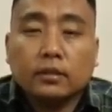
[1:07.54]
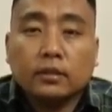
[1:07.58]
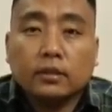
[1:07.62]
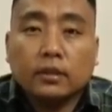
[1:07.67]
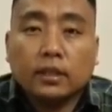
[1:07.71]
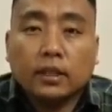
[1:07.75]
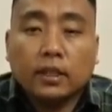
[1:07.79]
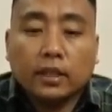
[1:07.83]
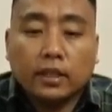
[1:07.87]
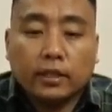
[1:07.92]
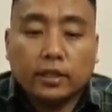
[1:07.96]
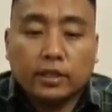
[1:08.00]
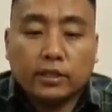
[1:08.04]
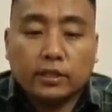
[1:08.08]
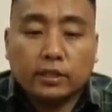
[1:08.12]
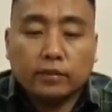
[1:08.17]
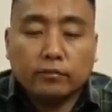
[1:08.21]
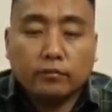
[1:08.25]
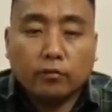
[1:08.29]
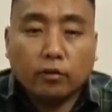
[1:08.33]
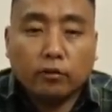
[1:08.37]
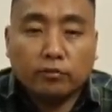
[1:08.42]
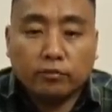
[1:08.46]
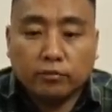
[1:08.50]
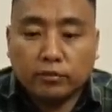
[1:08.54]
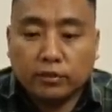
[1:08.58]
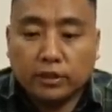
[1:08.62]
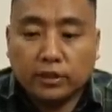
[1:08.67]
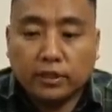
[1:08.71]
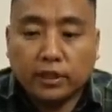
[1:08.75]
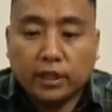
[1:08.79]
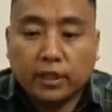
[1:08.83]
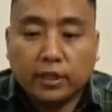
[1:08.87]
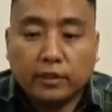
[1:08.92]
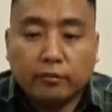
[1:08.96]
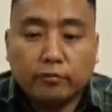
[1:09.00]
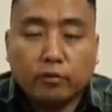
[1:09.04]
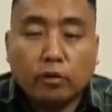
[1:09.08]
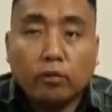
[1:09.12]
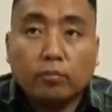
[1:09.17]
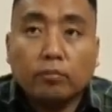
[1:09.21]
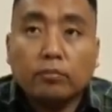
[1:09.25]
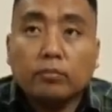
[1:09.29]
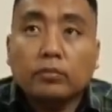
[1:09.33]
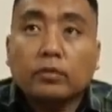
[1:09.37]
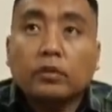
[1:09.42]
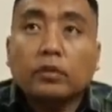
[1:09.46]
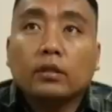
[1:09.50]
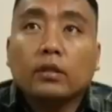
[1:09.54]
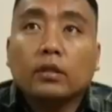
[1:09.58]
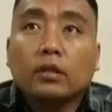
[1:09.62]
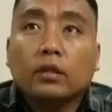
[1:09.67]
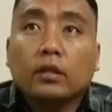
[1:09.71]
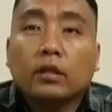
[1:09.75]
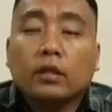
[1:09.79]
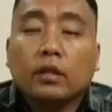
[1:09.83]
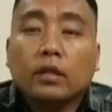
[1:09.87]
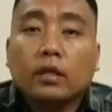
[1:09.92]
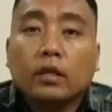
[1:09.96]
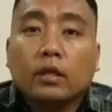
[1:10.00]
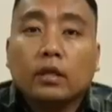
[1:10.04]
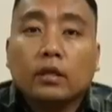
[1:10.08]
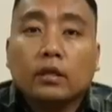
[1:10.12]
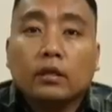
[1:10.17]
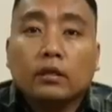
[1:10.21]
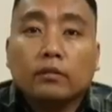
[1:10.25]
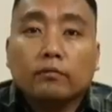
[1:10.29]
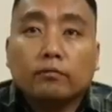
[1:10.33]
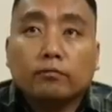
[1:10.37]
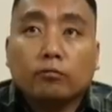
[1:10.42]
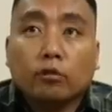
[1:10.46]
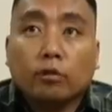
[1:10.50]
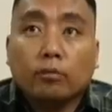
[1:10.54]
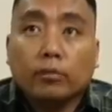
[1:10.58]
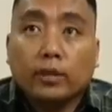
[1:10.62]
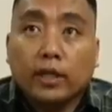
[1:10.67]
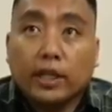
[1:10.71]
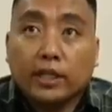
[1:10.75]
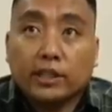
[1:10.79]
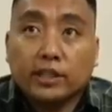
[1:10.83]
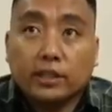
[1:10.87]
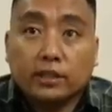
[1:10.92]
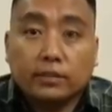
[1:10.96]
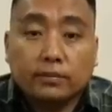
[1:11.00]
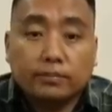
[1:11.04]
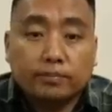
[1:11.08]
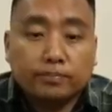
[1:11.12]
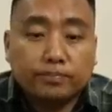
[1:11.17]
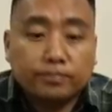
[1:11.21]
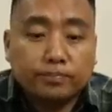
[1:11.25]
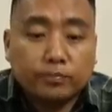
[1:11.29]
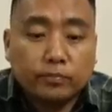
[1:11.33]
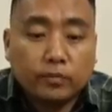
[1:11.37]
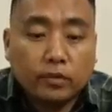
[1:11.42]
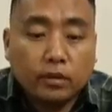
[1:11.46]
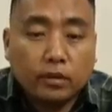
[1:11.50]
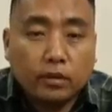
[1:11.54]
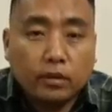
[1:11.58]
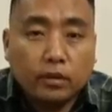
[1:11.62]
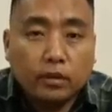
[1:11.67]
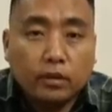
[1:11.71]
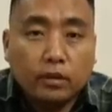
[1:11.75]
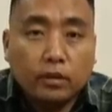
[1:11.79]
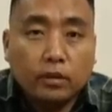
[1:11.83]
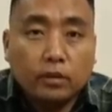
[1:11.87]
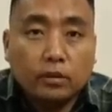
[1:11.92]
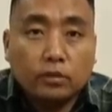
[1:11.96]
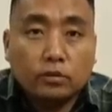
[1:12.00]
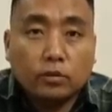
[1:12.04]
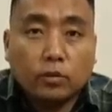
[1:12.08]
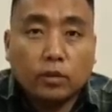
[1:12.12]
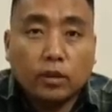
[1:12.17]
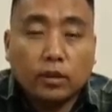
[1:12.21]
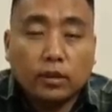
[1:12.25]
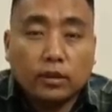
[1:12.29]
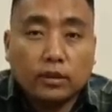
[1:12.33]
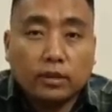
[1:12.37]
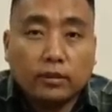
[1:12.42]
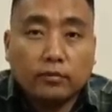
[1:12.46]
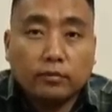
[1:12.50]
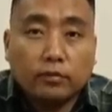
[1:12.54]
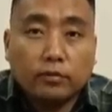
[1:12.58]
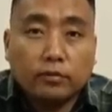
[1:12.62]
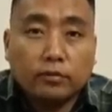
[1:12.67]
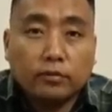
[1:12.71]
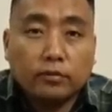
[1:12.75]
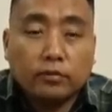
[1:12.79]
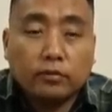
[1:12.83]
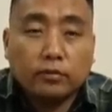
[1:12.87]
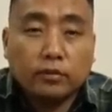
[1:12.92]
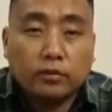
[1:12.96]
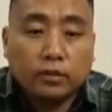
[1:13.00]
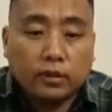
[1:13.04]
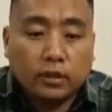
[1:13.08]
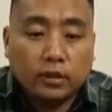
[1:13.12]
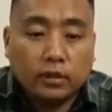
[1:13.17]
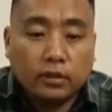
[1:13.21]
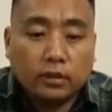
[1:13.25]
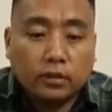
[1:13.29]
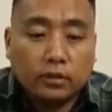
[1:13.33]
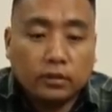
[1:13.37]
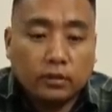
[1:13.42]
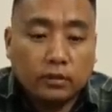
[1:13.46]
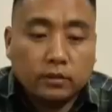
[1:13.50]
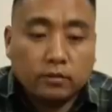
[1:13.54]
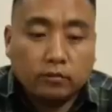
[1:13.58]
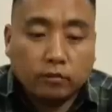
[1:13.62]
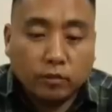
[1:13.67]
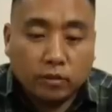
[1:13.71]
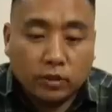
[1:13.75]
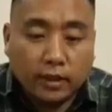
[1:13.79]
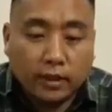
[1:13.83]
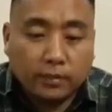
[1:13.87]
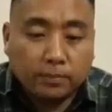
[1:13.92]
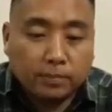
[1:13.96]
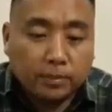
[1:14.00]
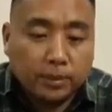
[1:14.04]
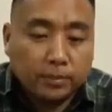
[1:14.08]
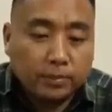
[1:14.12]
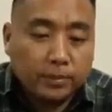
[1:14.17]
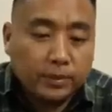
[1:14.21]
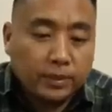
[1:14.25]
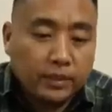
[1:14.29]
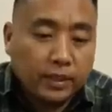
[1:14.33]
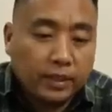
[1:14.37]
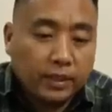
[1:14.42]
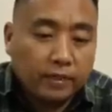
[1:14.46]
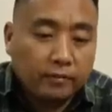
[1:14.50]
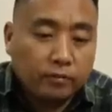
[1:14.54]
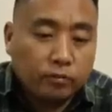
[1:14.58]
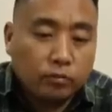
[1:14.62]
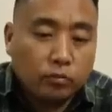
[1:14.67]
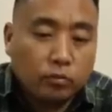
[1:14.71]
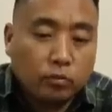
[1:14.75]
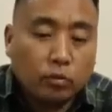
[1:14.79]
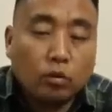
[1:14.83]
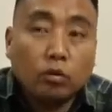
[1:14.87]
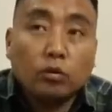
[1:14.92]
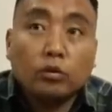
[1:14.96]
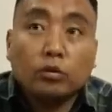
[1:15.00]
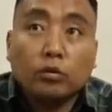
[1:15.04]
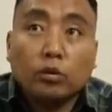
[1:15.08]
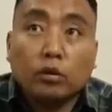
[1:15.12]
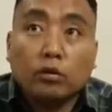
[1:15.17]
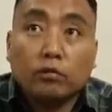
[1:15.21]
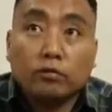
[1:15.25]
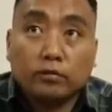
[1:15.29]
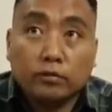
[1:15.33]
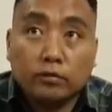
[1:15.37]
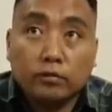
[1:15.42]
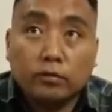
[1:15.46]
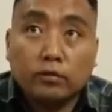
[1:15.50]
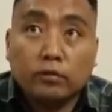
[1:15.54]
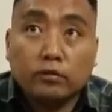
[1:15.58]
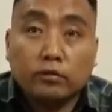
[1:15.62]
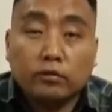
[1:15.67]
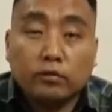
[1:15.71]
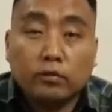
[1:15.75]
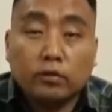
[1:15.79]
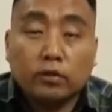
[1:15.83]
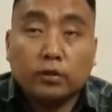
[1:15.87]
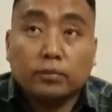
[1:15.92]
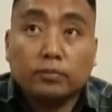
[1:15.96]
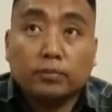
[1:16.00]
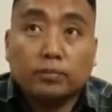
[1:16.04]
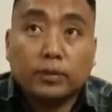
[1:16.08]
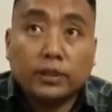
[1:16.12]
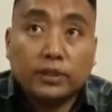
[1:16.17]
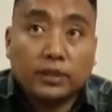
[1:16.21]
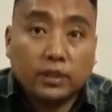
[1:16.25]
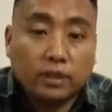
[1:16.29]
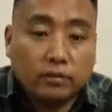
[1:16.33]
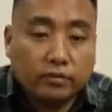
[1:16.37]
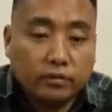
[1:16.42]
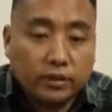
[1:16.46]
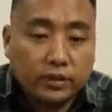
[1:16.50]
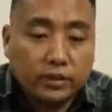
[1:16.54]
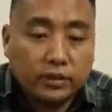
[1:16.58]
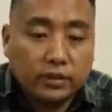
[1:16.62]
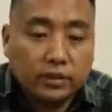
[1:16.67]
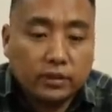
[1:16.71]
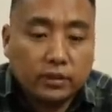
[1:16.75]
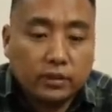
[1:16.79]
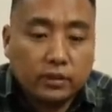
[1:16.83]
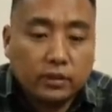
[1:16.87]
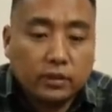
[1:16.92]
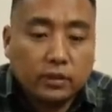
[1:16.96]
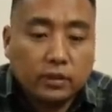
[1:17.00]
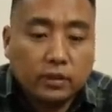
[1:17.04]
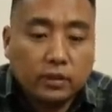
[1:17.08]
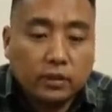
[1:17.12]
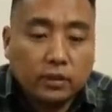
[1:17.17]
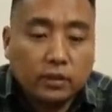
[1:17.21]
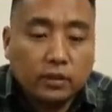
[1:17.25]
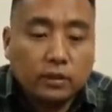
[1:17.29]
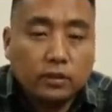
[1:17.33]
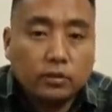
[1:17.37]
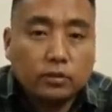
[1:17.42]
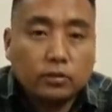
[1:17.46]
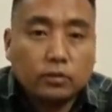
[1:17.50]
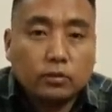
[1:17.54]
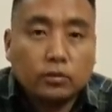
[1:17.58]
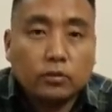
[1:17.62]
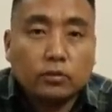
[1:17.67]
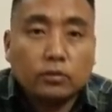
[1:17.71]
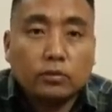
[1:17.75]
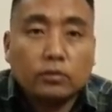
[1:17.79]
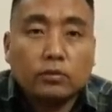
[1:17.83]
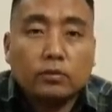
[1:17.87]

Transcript: declaration of retiring from election So I'll give you, for that purpose, I have called you all for the press conference. So,